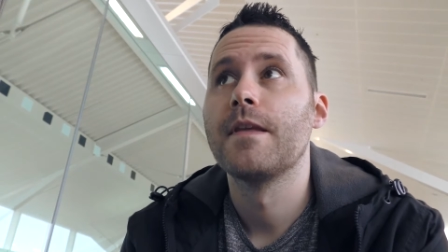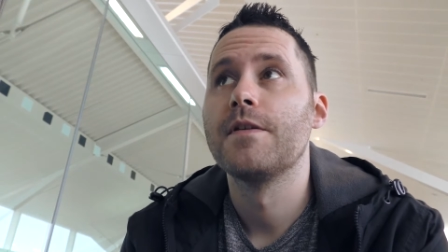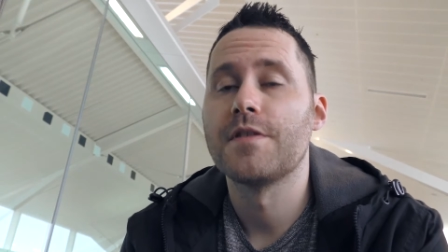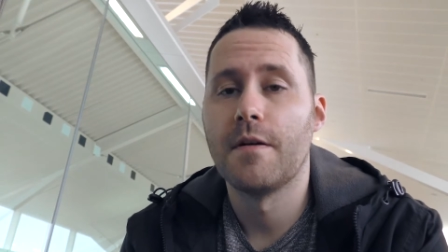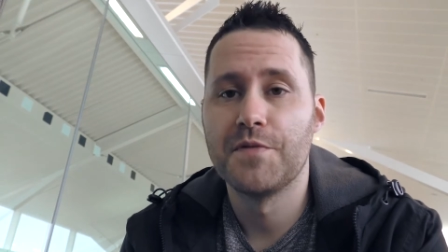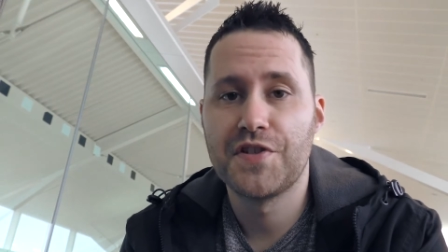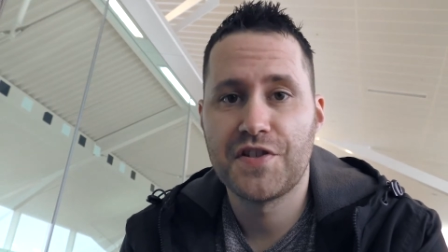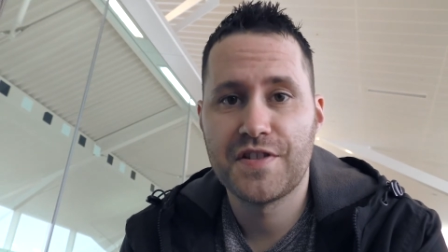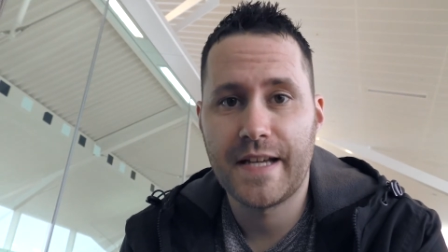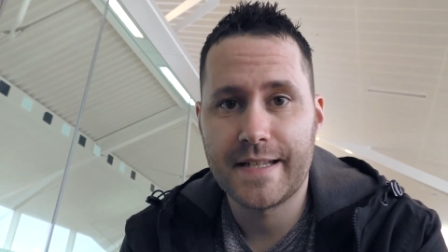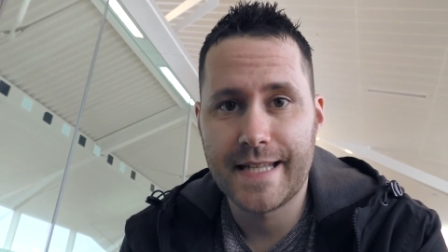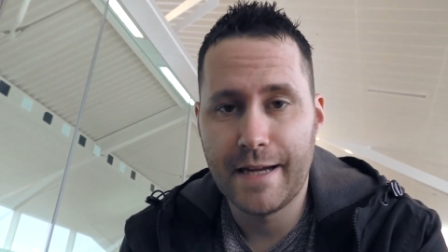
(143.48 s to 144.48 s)
So I'm just
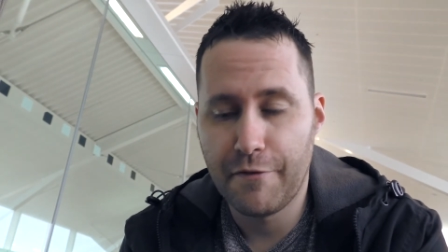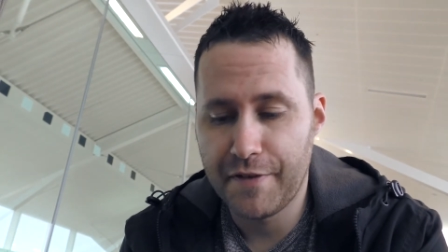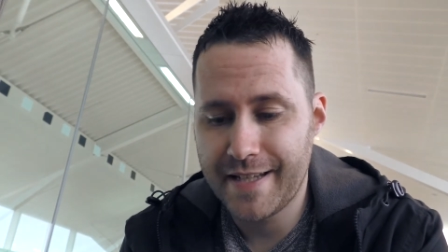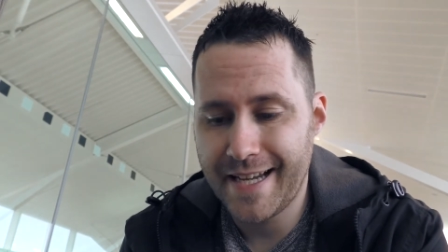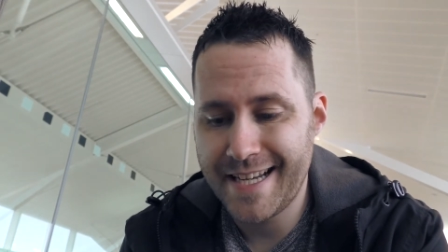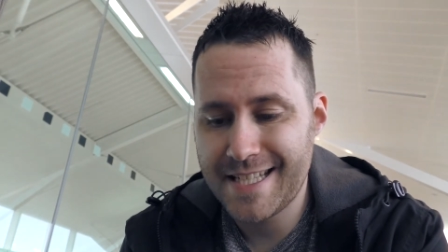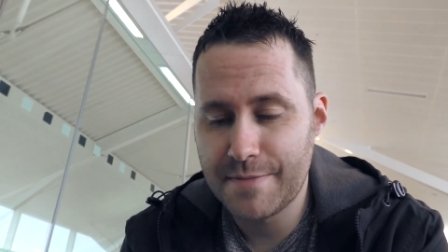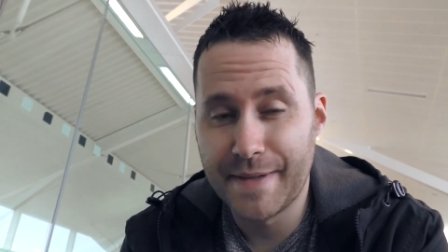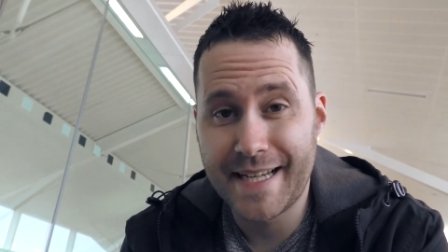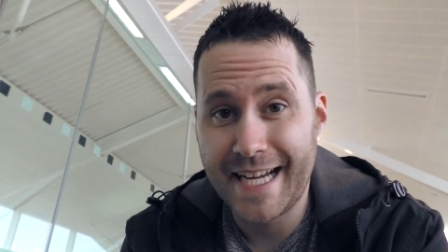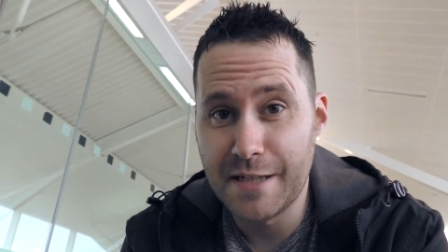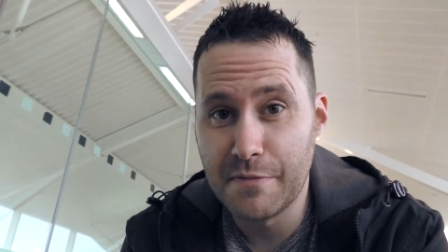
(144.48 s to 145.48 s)
sat now at the gate, my
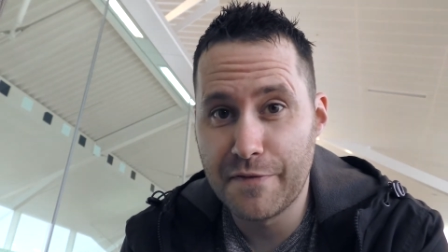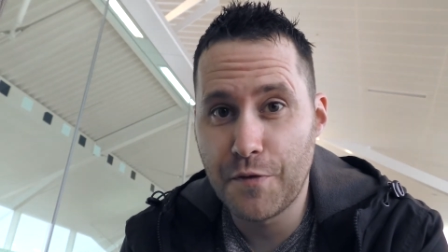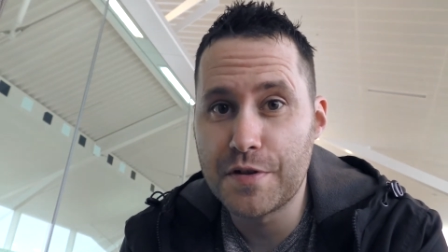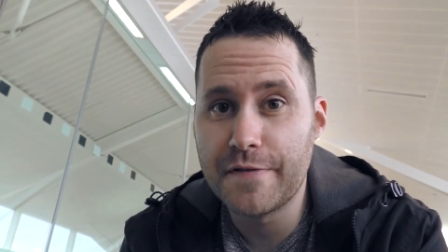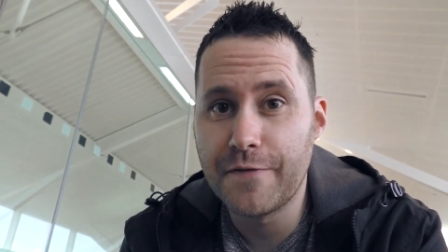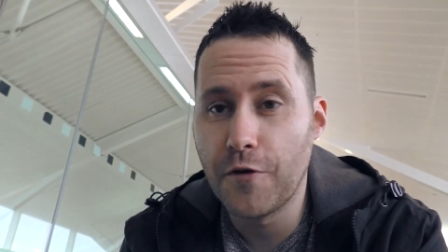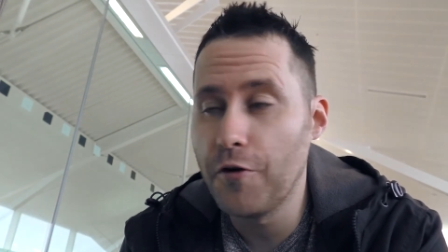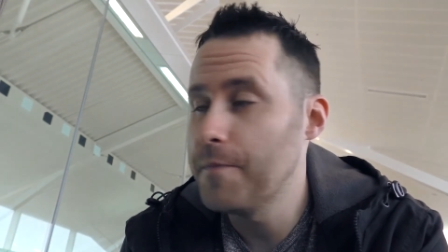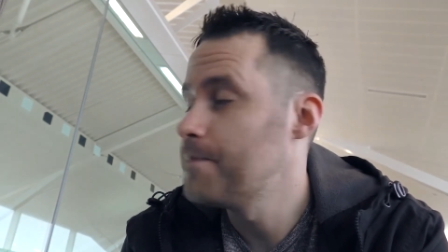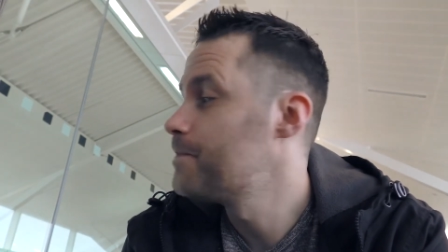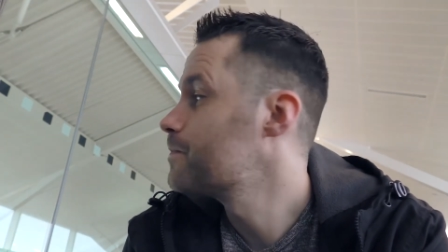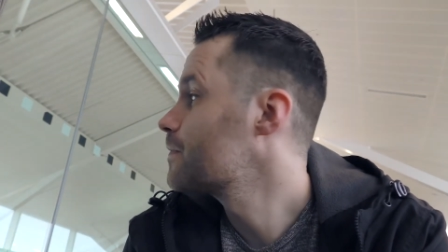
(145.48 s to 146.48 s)
gate number
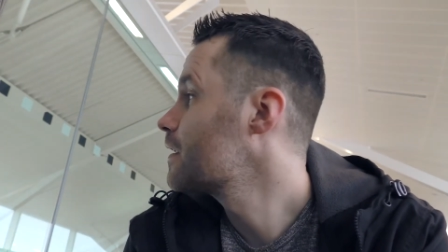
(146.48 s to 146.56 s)
44.